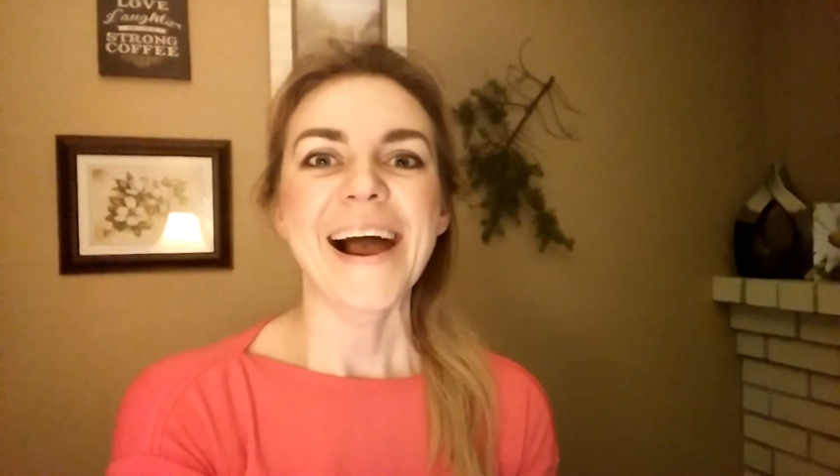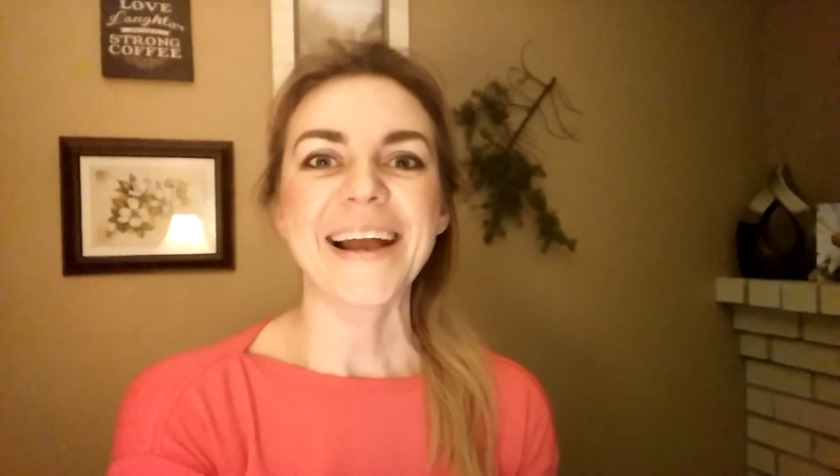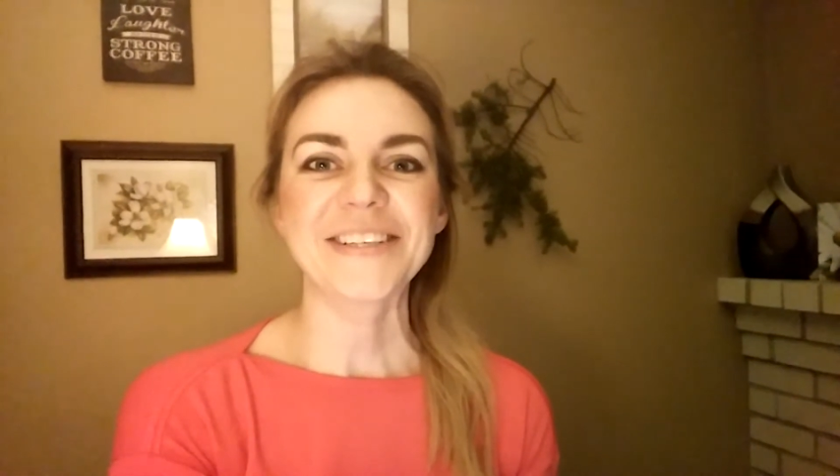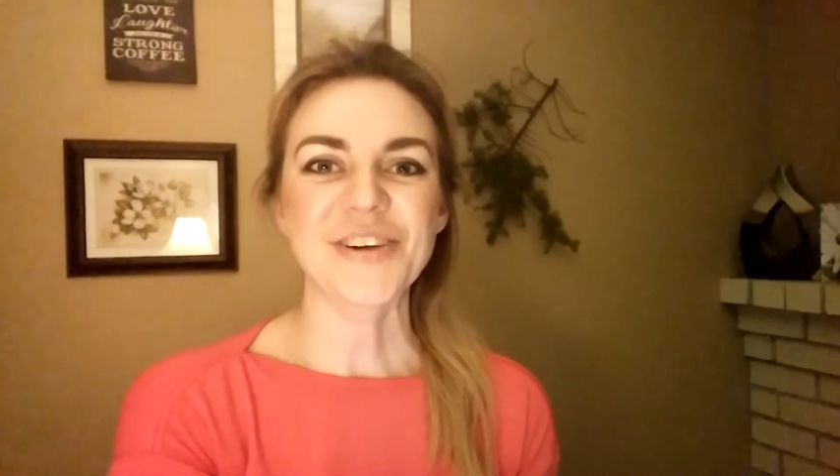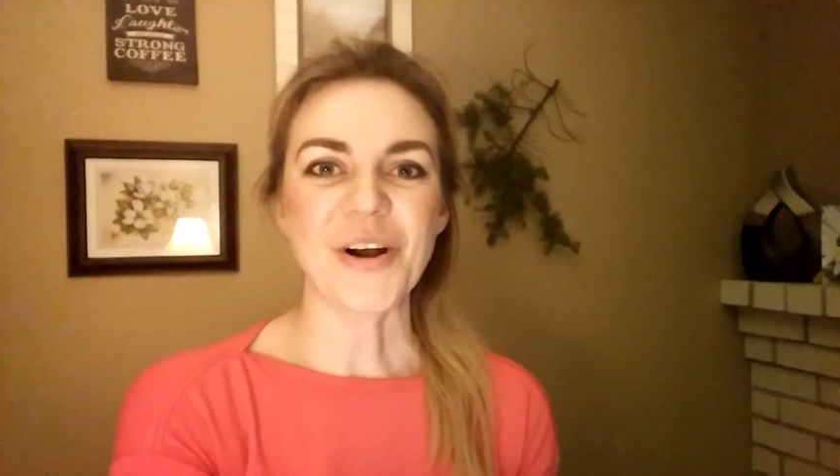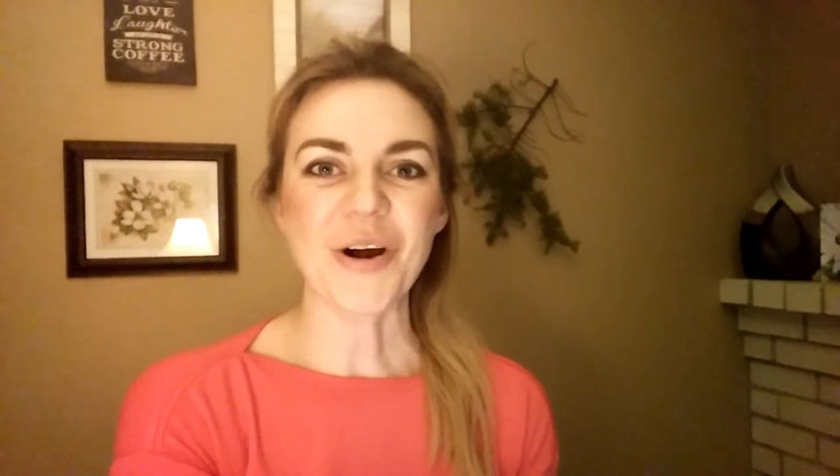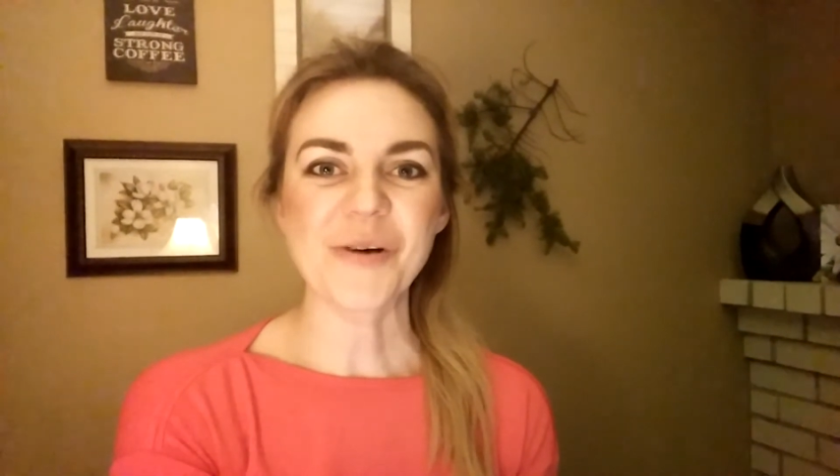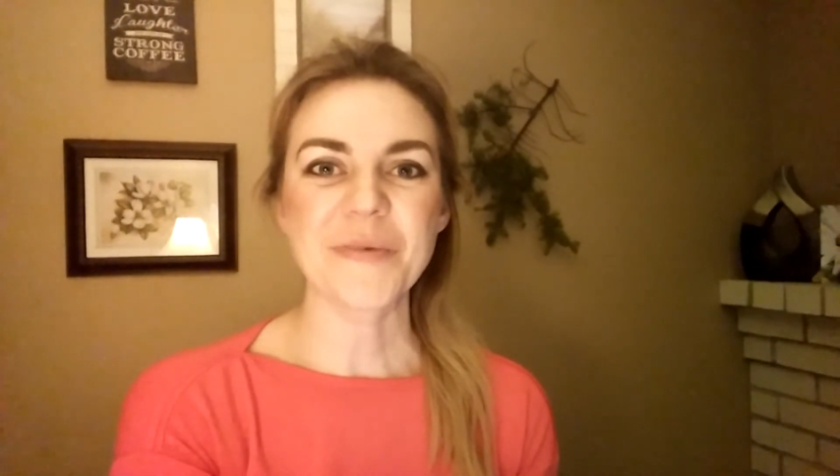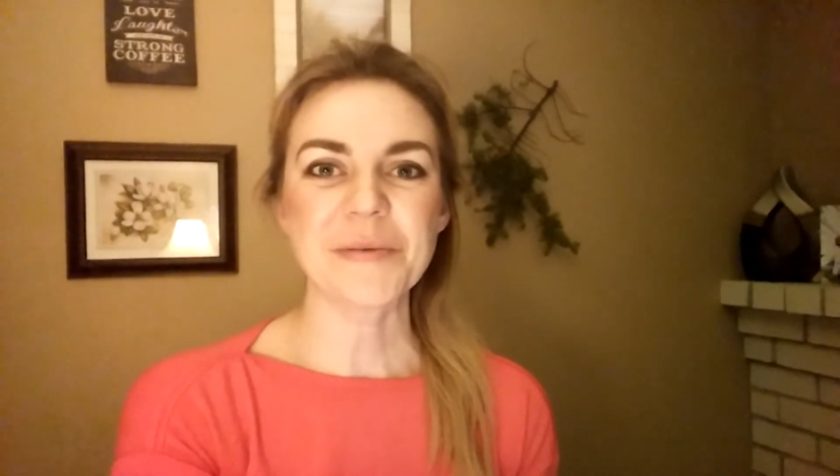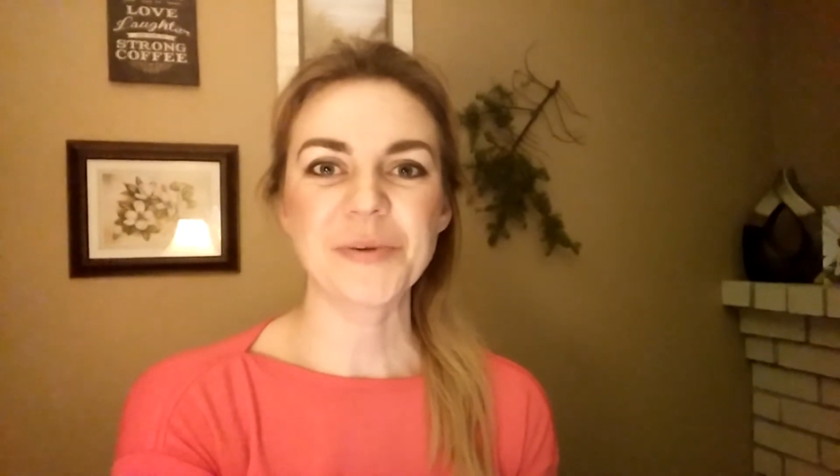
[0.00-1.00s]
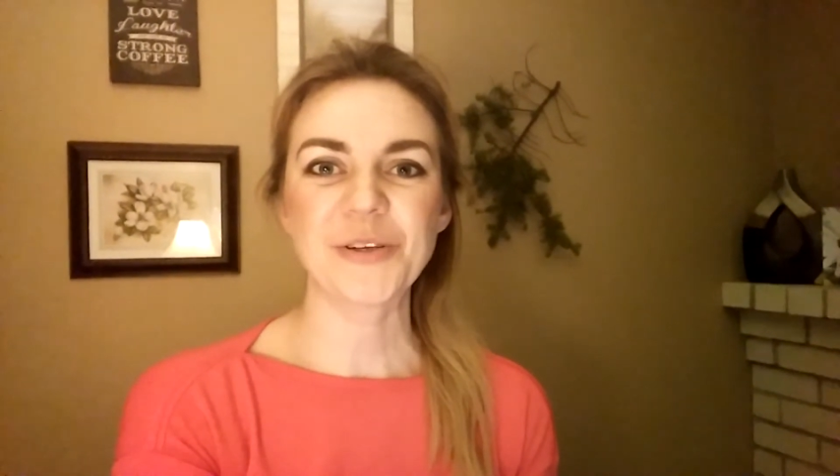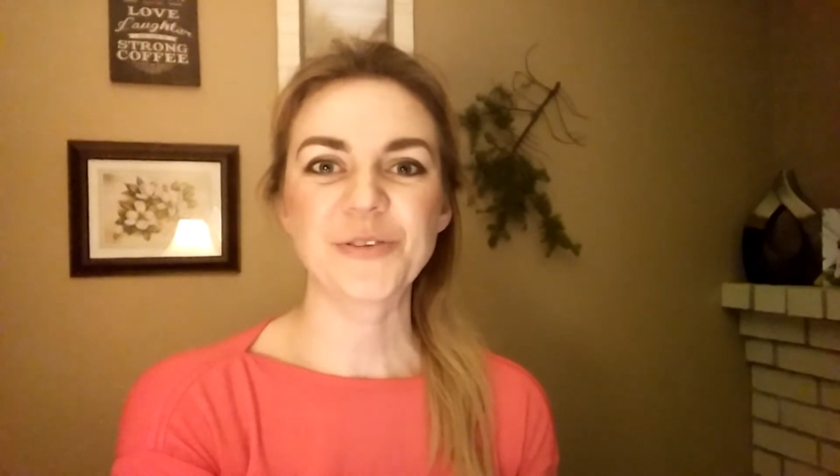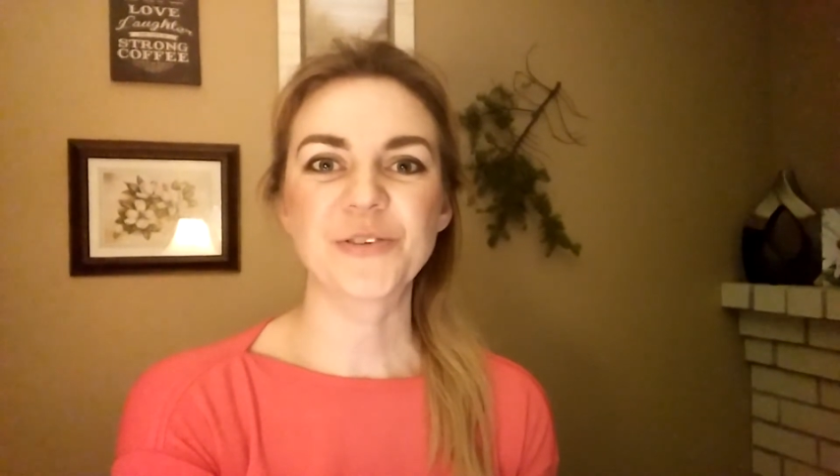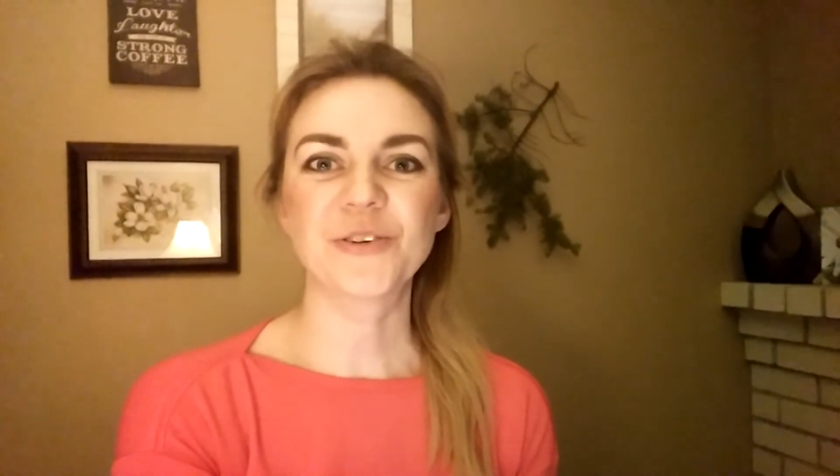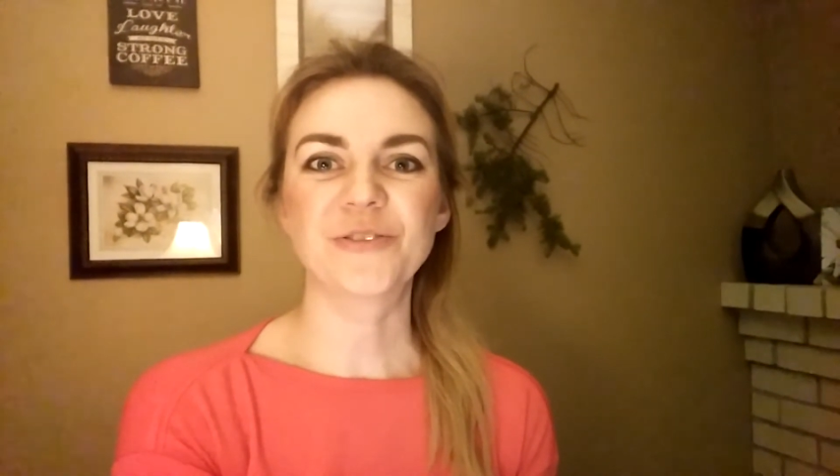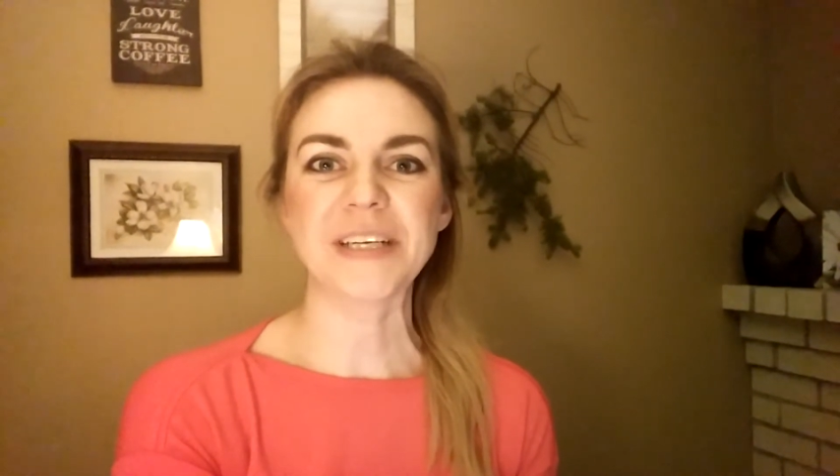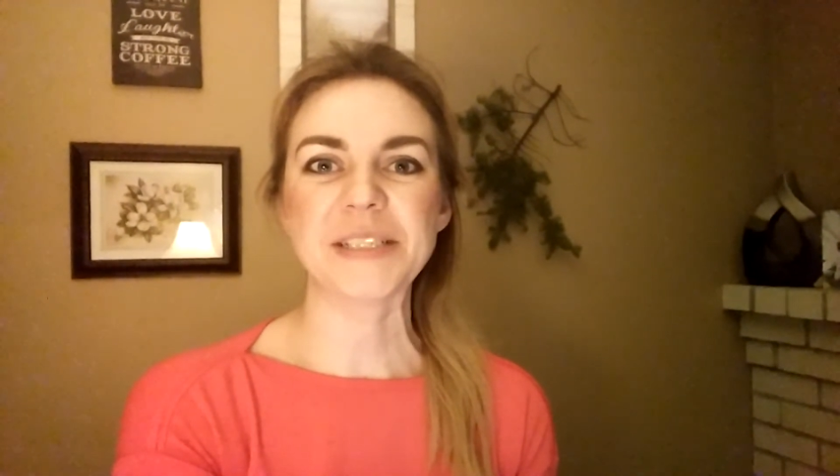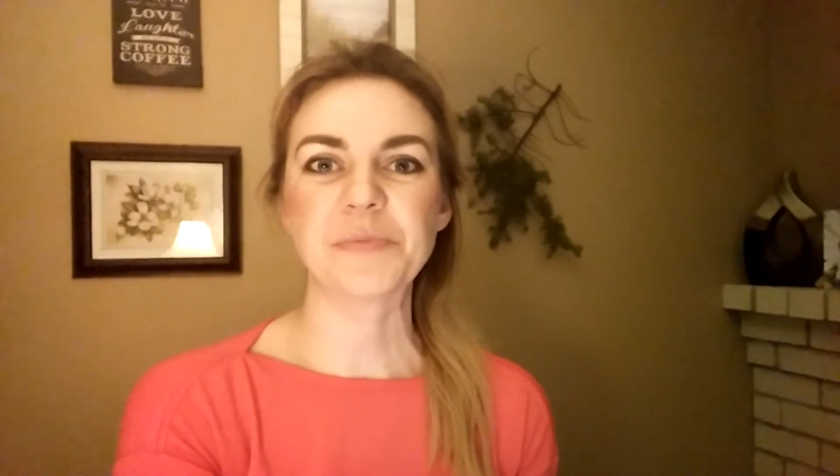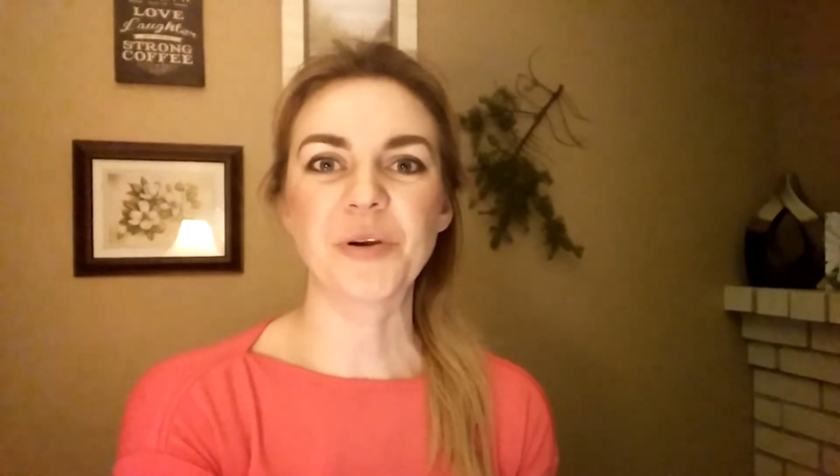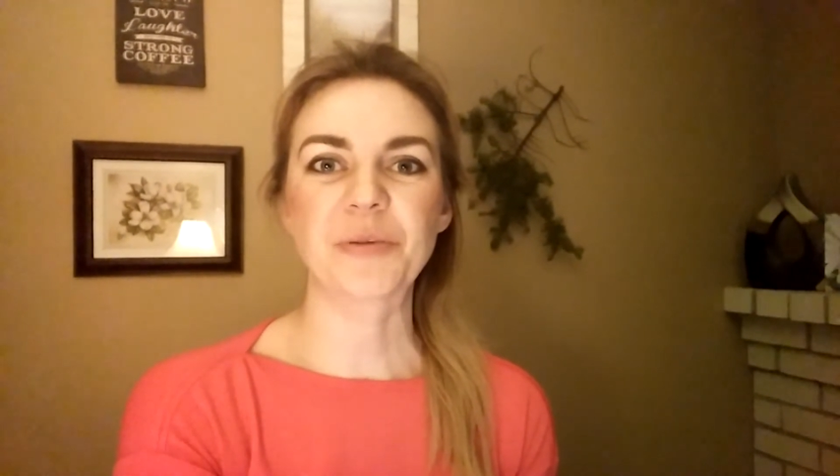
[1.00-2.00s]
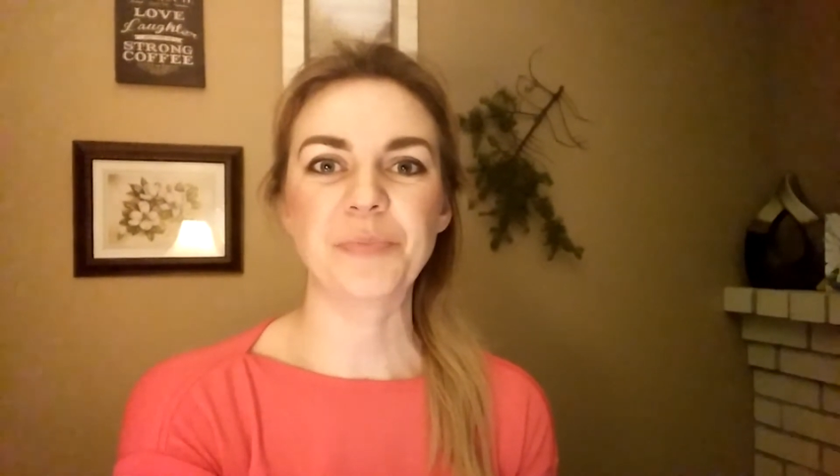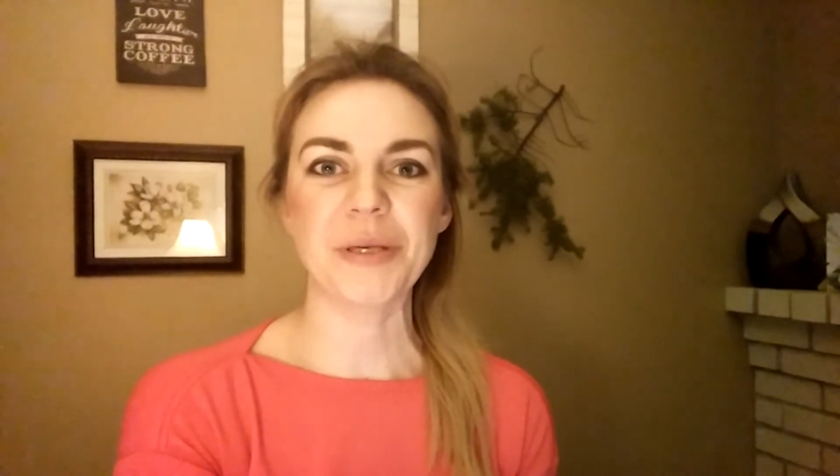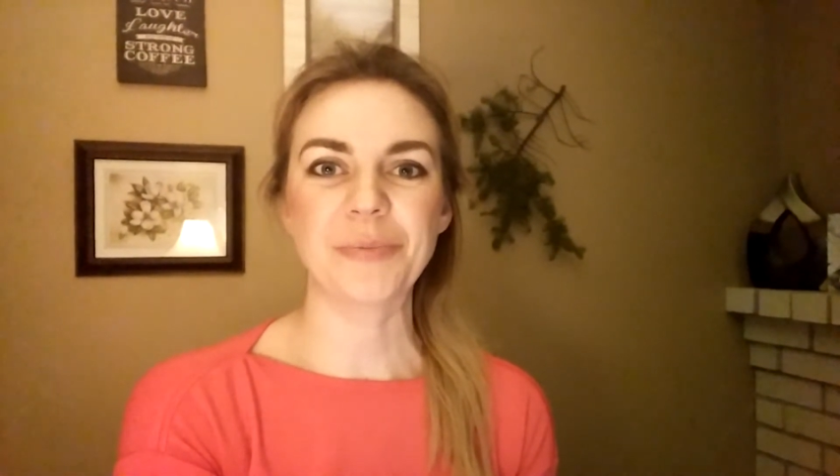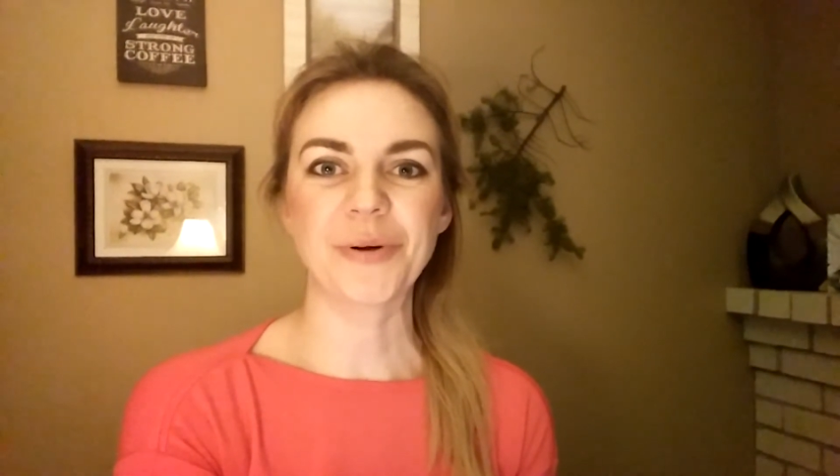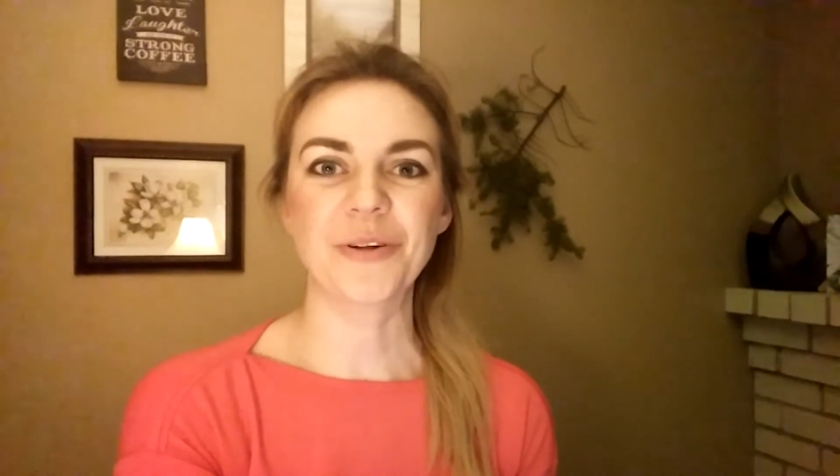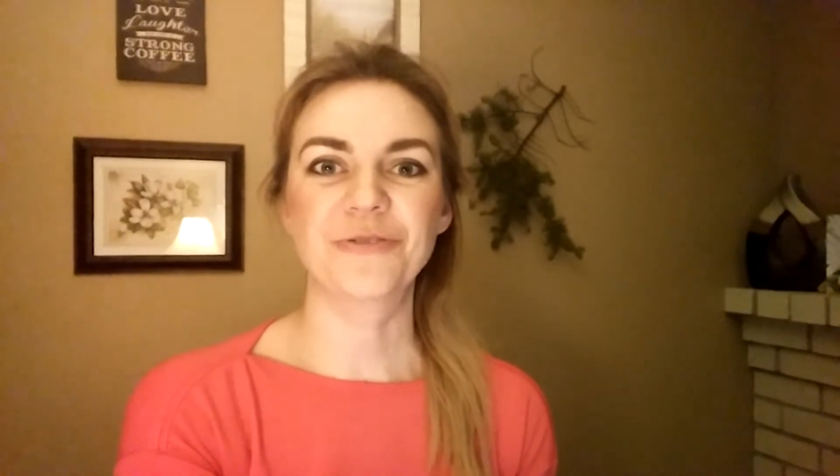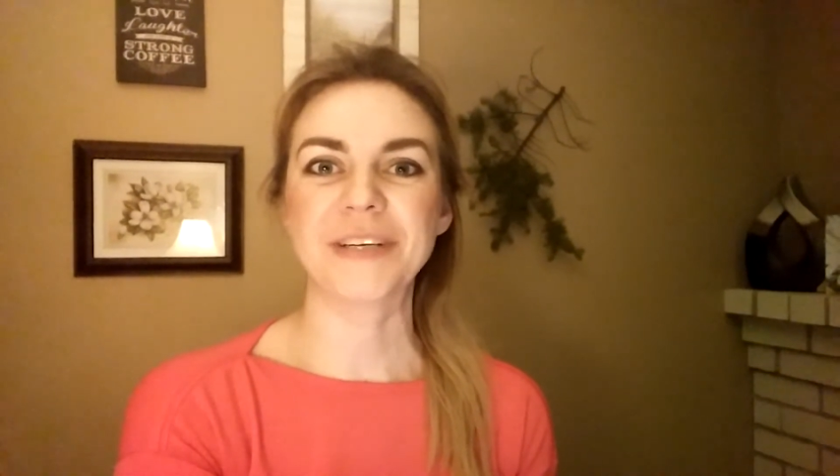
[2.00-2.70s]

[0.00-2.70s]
Hi to all my beautiful Facebook people,